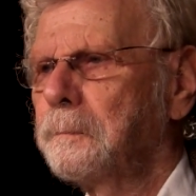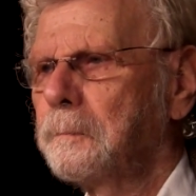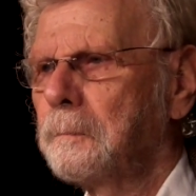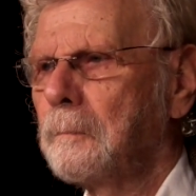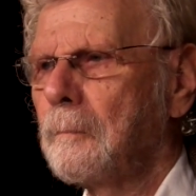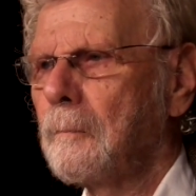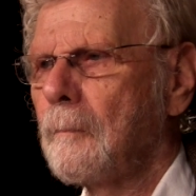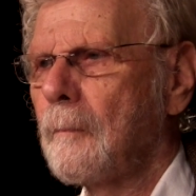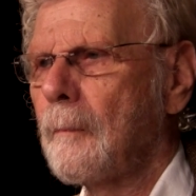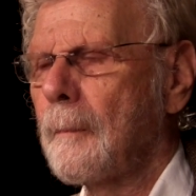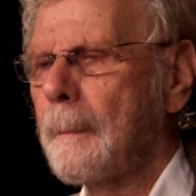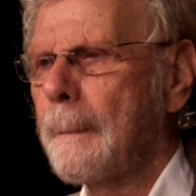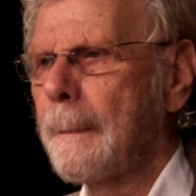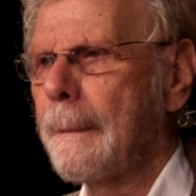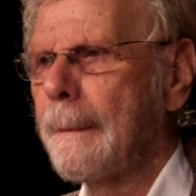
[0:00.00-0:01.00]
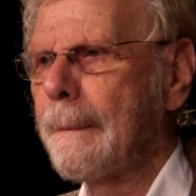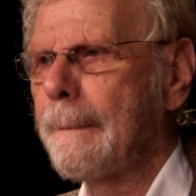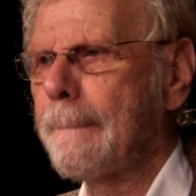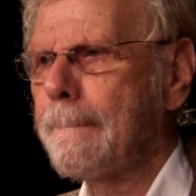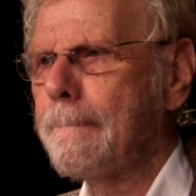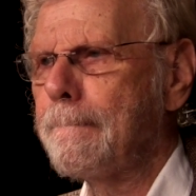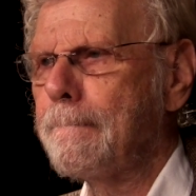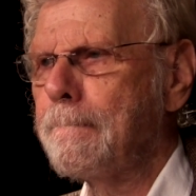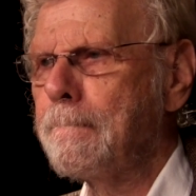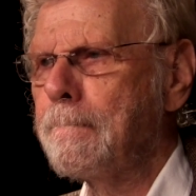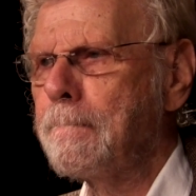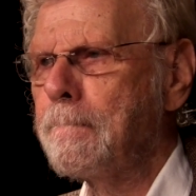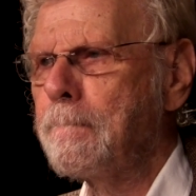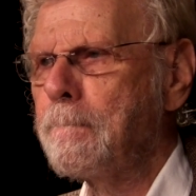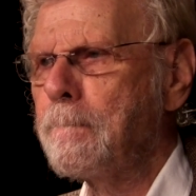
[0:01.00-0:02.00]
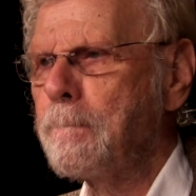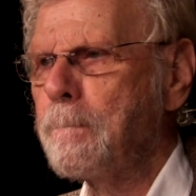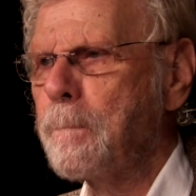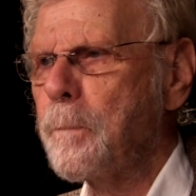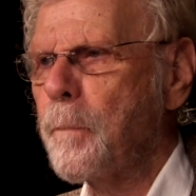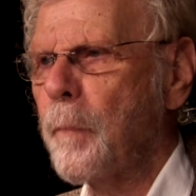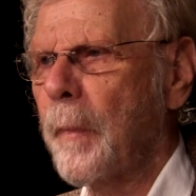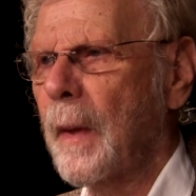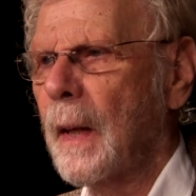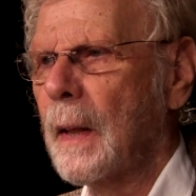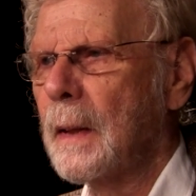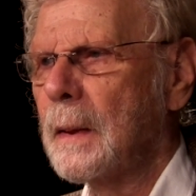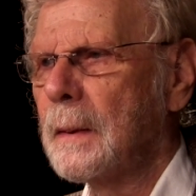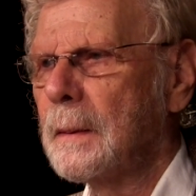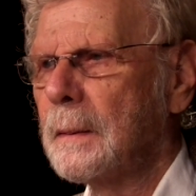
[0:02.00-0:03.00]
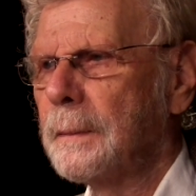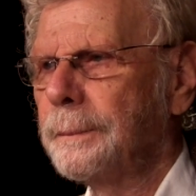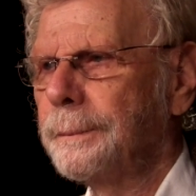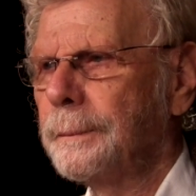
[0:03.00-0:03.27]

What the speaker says: (silence)